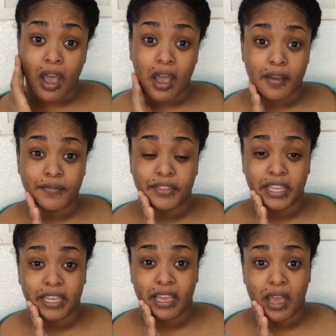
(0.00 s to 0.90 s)
of
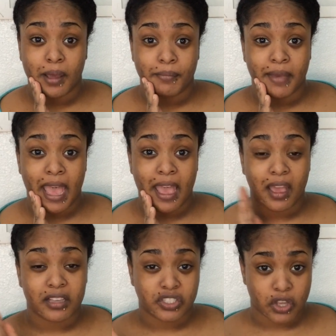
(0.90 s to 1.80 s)
the
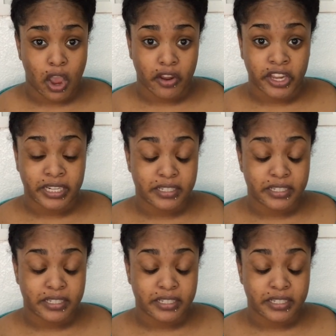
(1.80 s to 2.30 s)
scarring.